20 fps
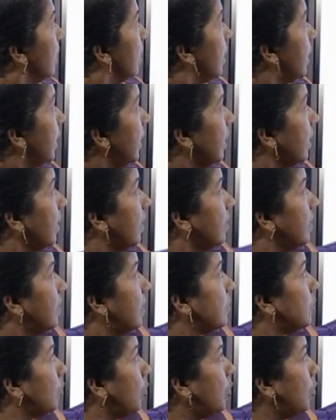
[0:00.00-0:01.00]
Here
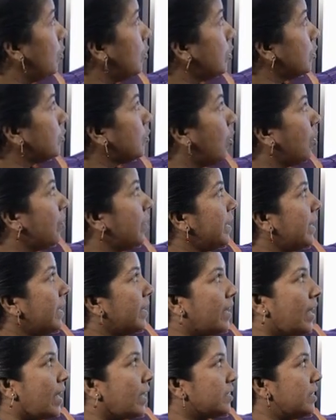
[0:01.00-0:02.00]
the solute to solvent
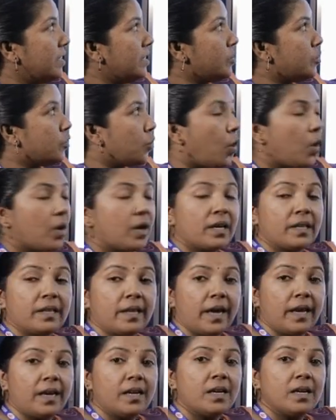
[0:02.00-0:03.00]
interaction is stronger
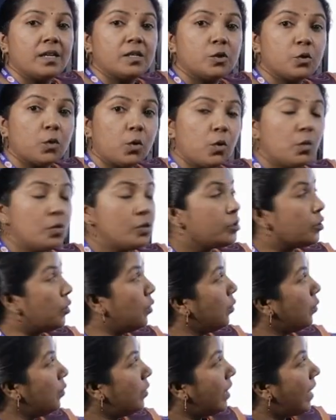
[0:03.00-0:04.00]
than
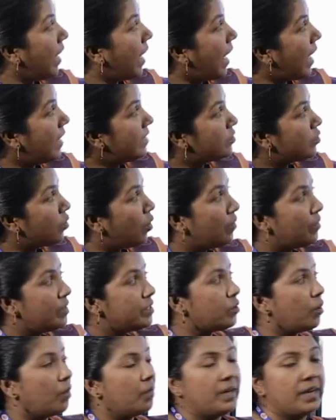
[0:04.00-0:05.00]
solute-solute and
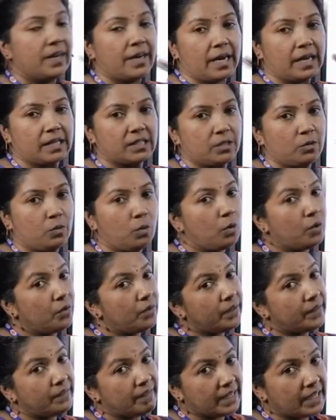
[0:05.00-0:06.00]
solvent-solvent interaction, or
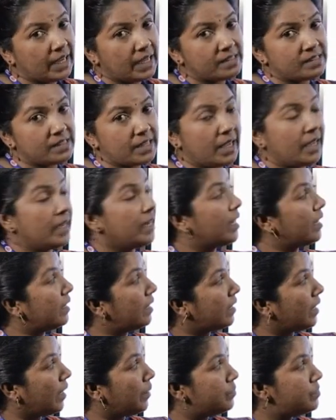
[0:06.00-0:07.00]
we can say in
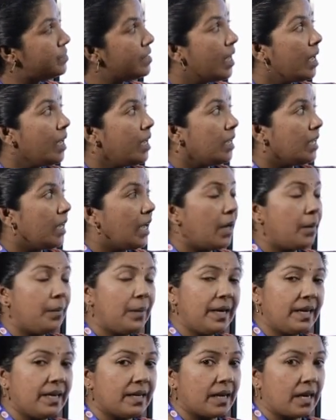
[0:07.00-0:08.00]
other terms
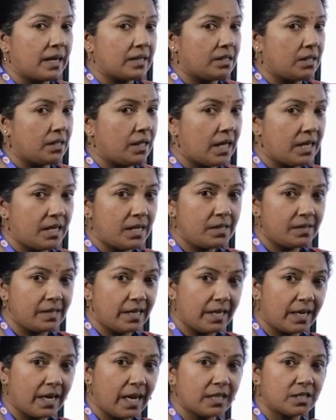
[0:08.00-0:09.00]
AB interaction, that is
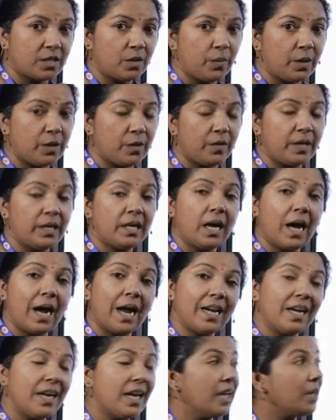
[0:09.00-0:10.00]
interaction between
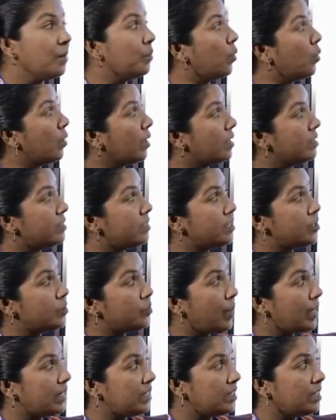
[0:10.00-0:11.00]
unlike molecules is
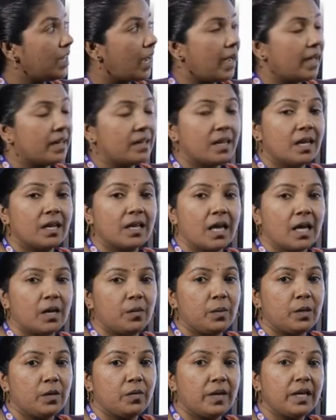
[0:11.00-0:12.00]
much higher than
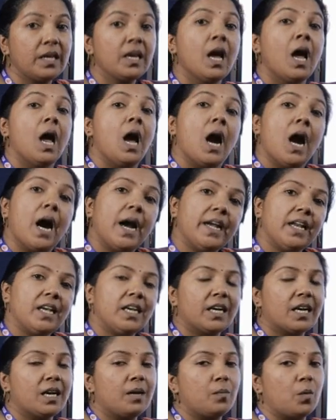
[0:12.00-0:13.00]
that between
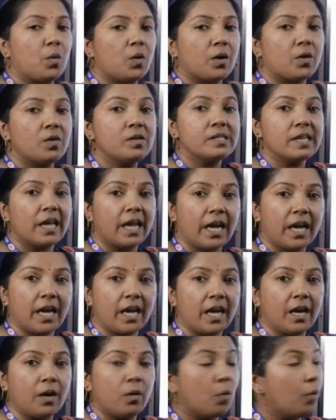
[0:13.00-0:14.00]
identical molecules
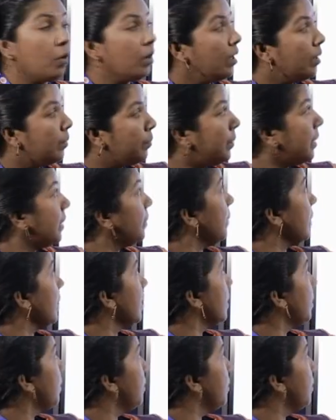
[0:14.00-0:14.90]
AA or BB.